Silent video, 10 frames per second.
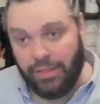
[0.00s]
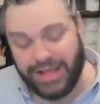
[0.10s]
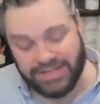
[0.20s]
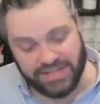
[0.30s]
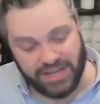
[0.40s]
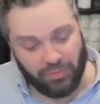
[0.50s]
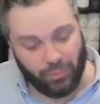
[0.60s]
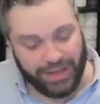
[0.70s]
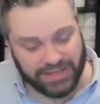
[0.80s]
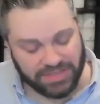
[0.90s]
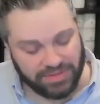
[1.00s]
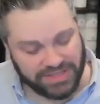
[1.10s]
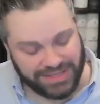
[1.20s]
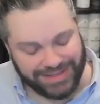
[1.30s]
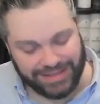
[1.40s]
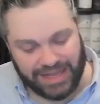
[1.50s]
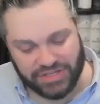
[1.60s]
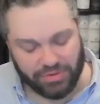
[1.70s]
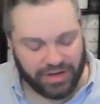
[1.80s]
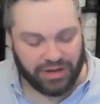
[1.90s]
That said, we got some of this in the
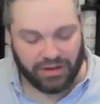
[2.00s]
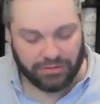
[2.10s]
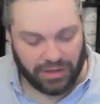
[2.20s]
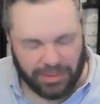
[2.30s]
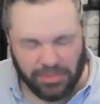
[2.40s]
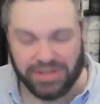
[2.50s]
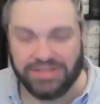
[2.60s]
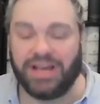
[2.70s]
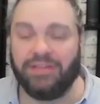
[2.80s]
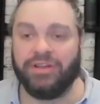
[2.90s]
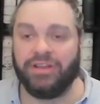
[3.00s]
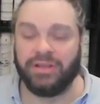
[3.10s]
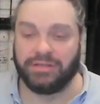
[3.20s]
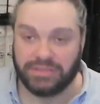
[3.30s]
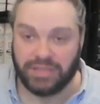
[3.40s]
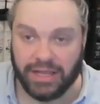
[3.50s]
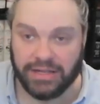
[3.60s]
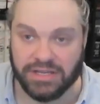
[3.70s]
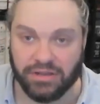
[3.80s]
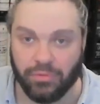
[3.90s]
glass right now. I'm going to dive in,
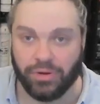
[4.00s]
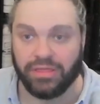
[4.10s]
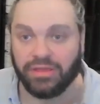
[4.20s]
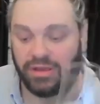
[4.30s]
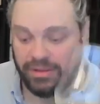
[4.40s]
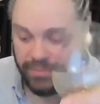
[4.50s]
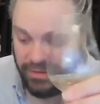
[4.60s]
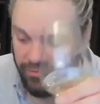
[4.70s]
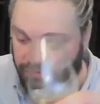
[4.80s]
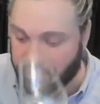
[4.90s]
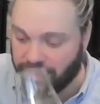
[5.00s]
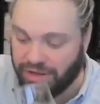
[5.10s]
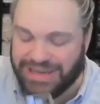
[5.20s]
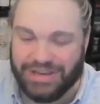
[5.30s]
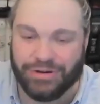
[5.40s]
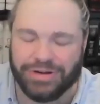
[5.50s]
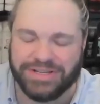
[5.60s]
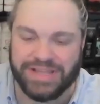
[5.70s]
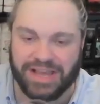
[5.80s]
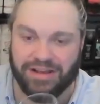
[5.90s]
tell you what I think. First of all, here
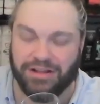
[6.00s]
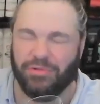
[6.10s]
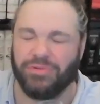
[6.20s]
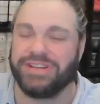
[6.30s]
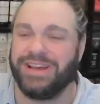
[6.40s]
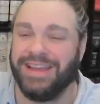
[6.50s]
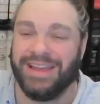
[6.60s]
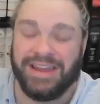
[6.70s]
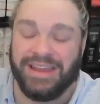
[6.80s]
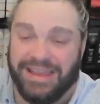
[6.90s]
is that color, which again,